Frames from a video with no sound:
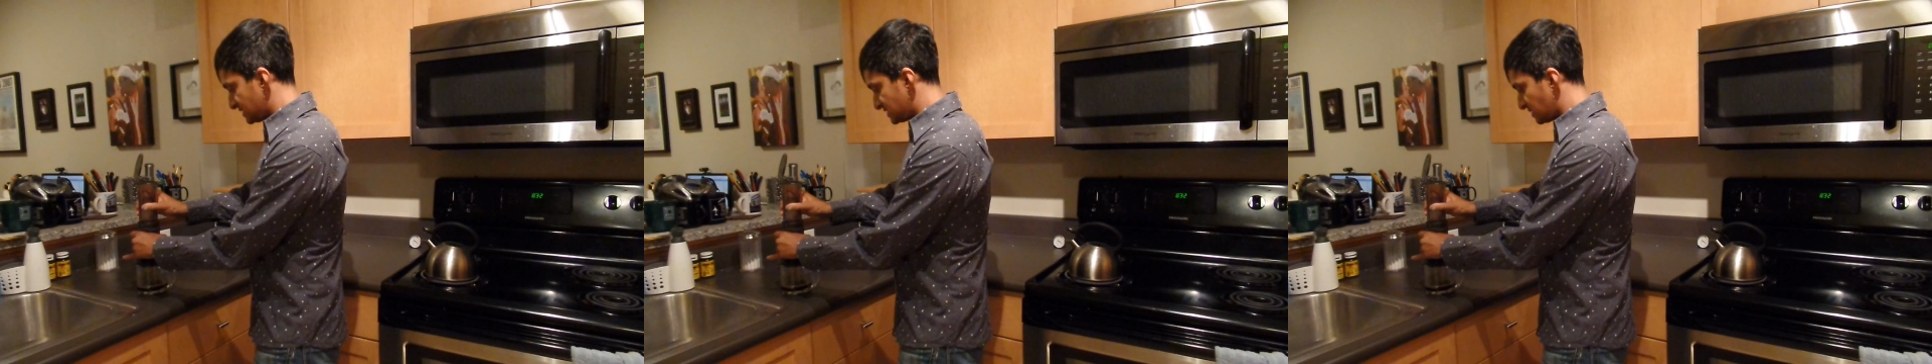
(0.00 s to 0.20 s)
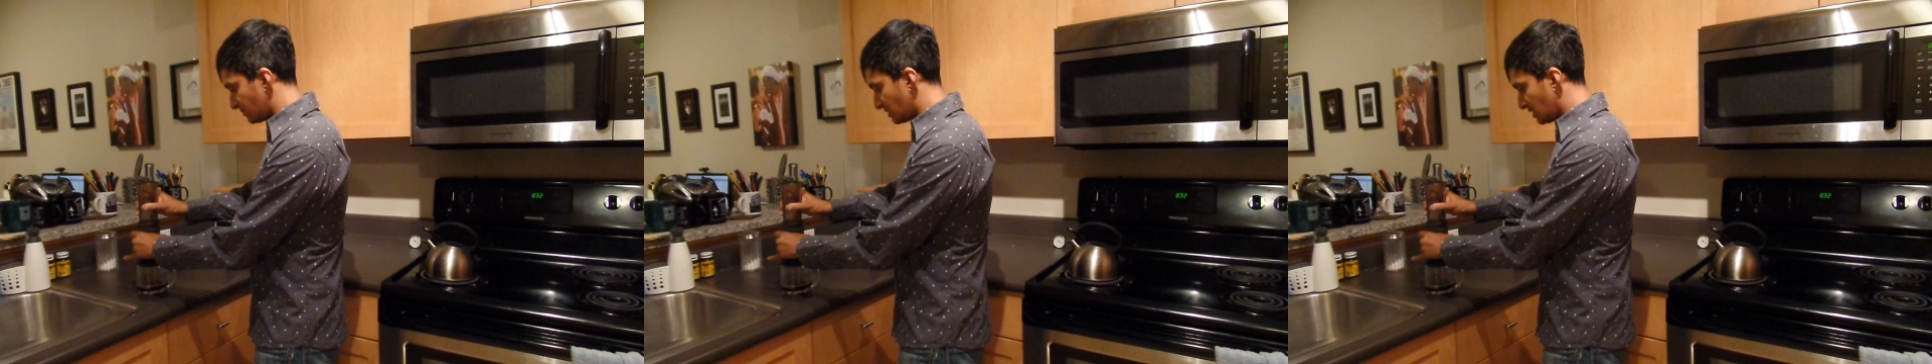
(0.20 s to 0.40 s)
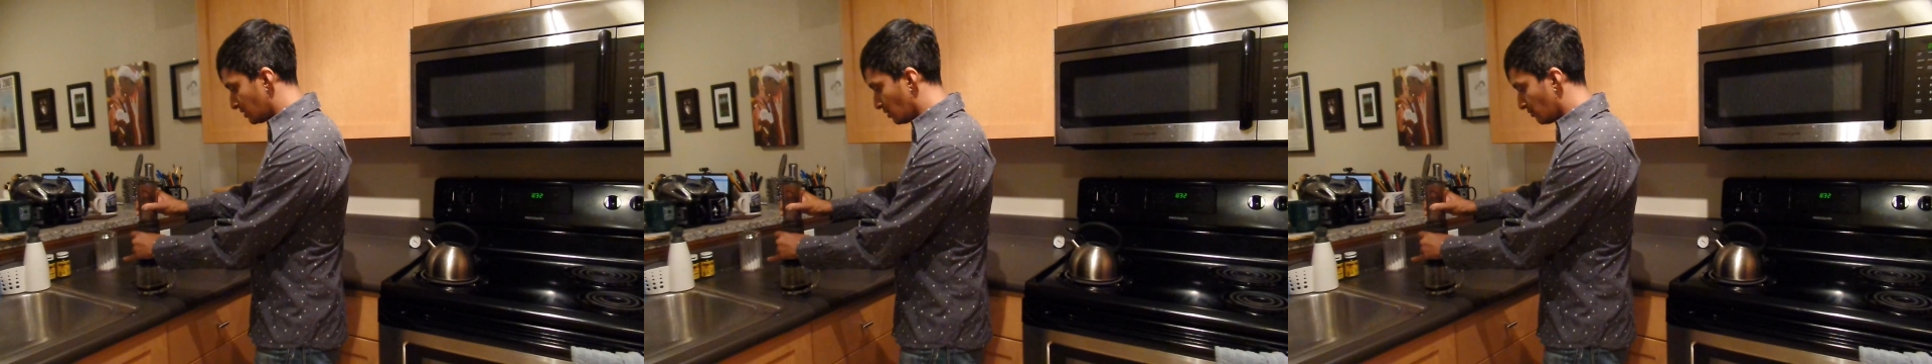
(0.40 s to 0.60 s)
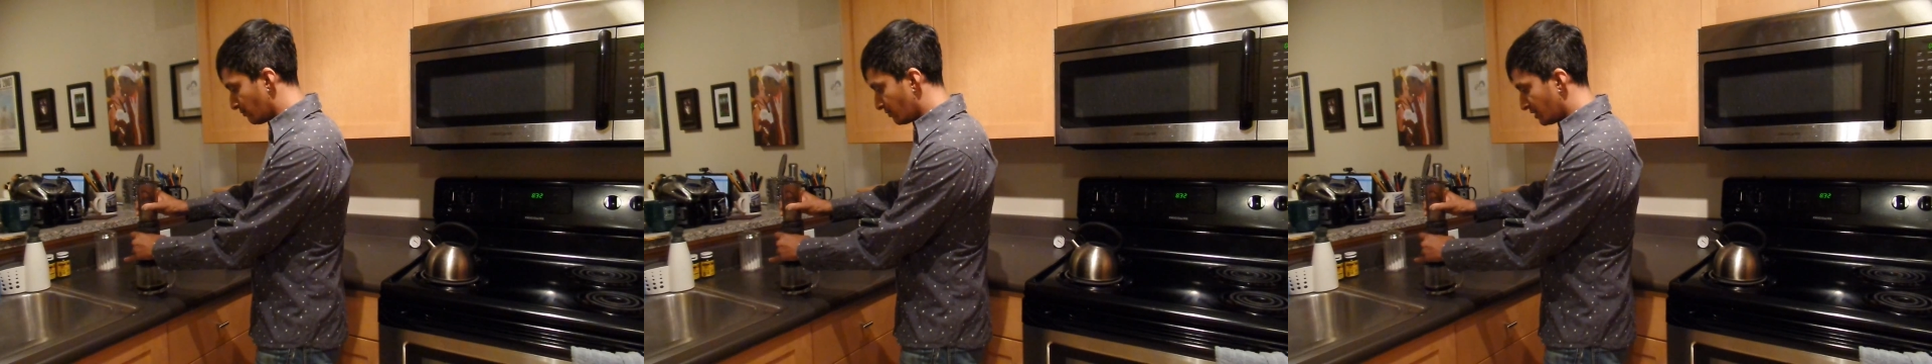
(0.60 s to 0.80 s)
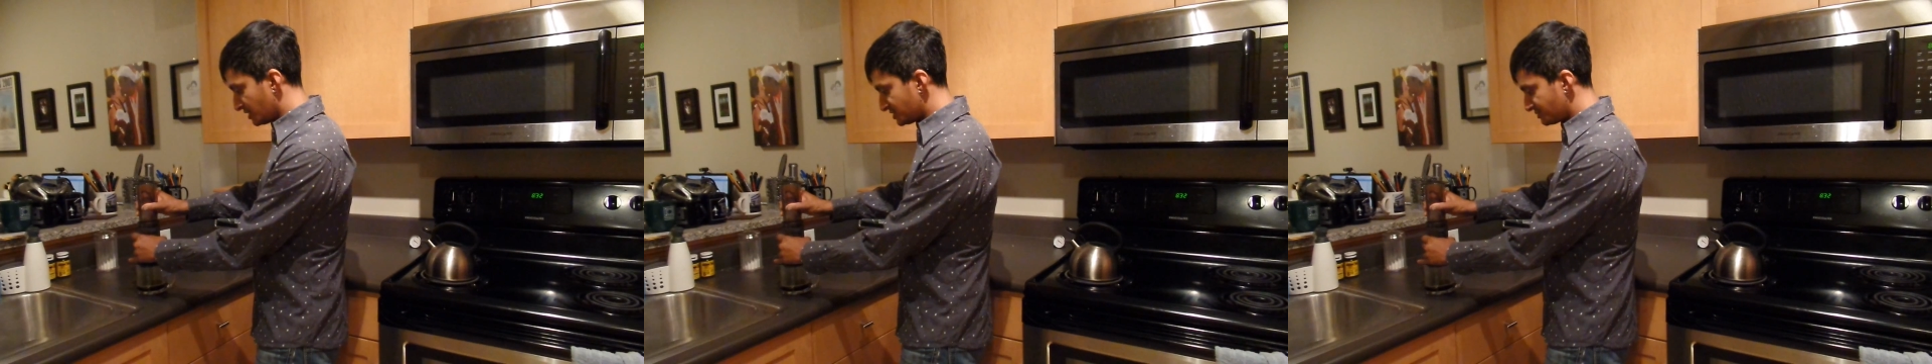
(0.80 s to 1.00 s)
since I'm going to go
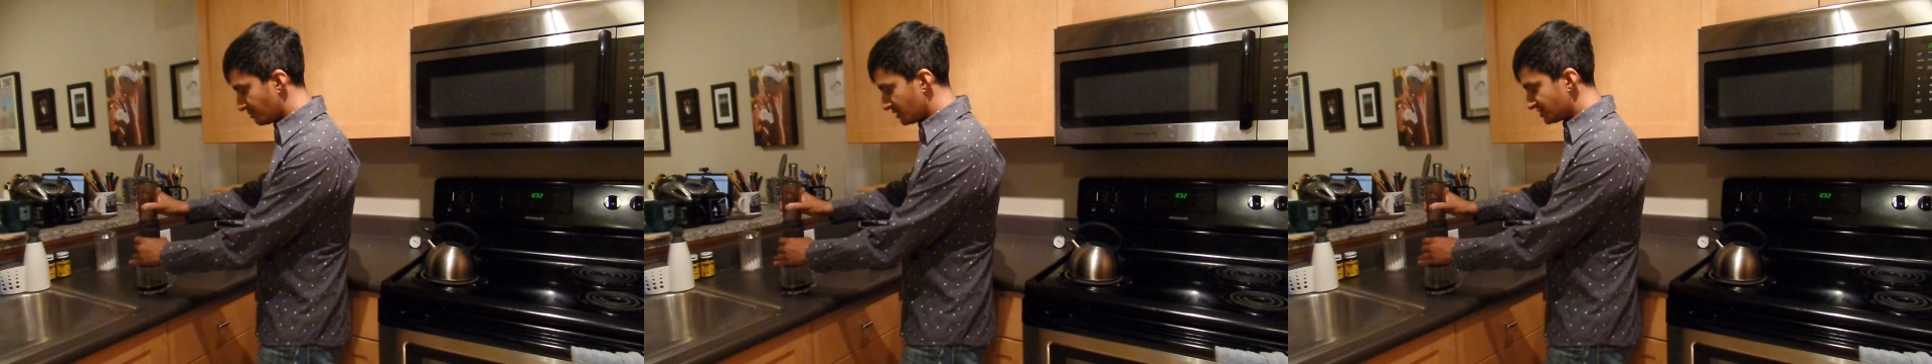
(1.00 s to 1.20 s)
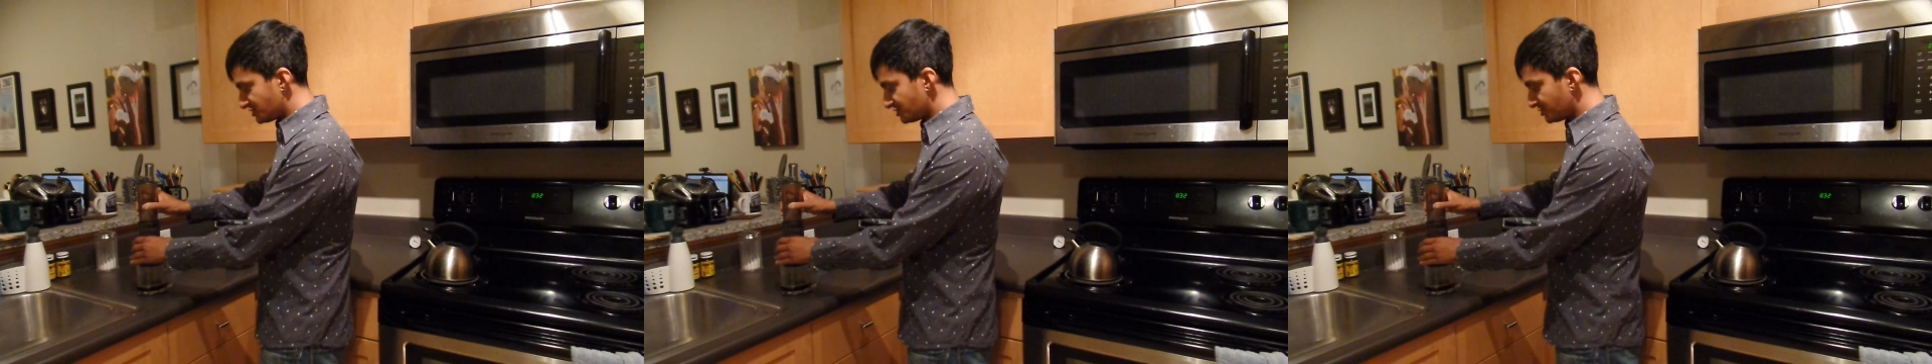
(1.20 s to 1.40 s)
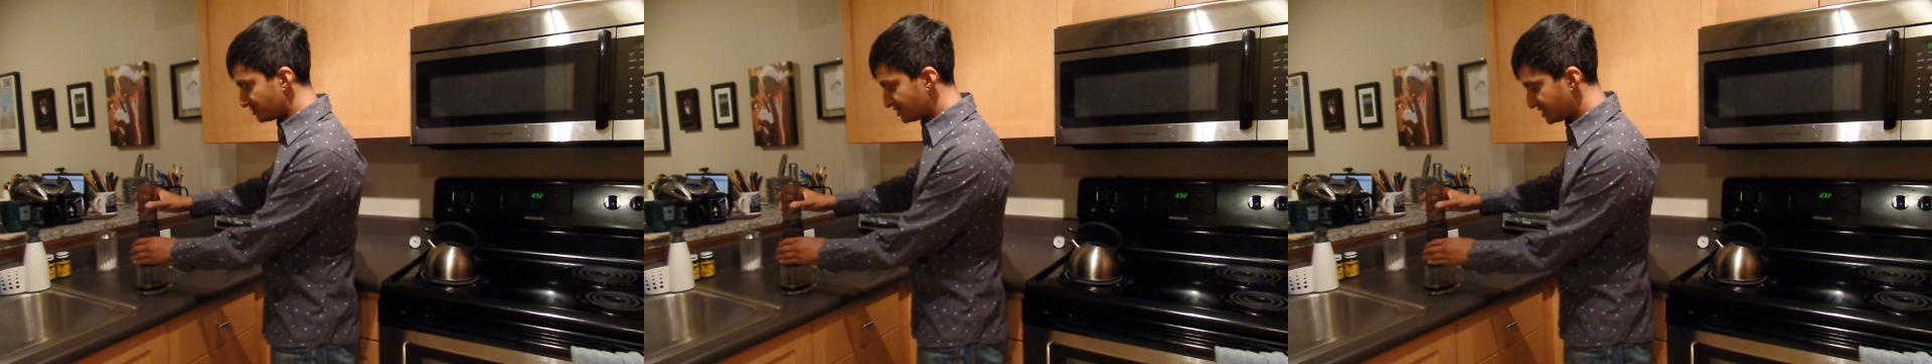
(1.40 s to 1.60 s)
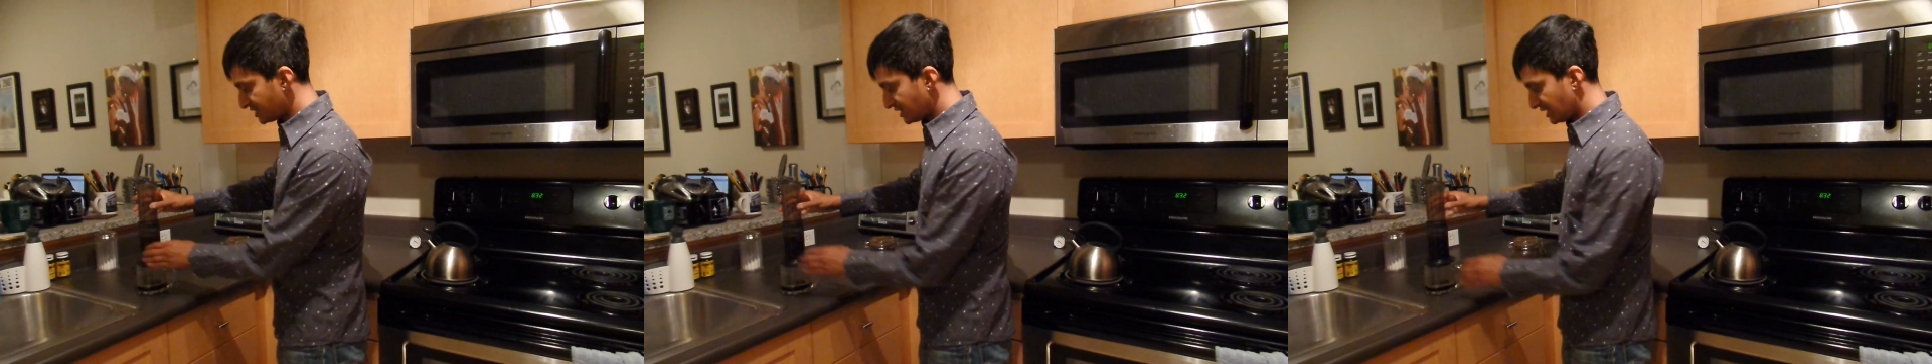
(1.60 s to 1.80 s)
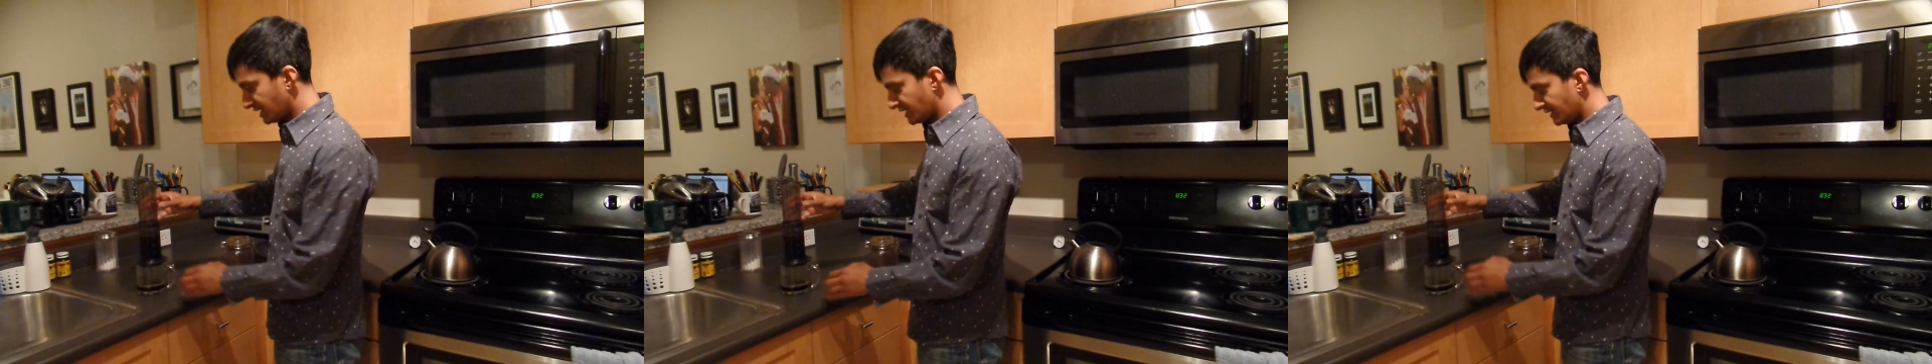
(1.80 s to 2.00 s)
for an espresso
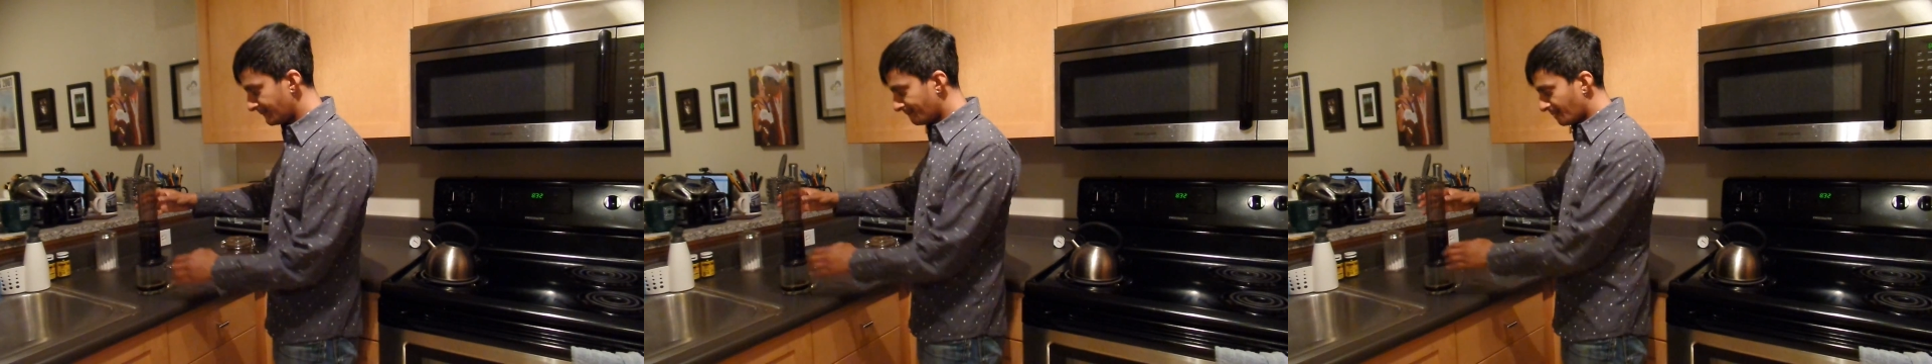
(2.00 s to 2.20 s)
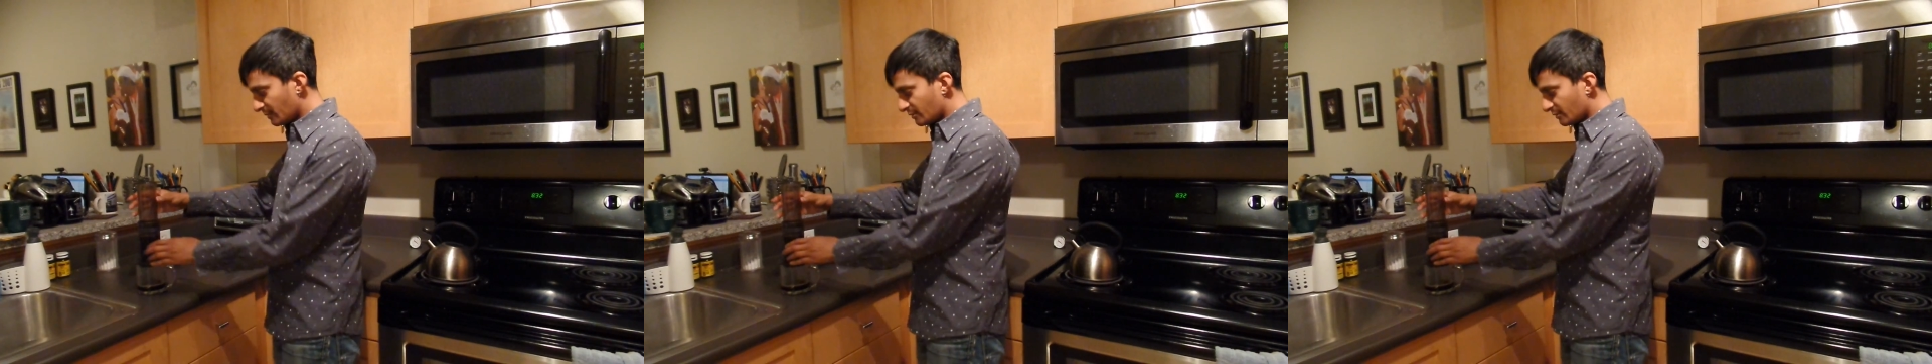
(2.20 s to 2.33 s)
tonight,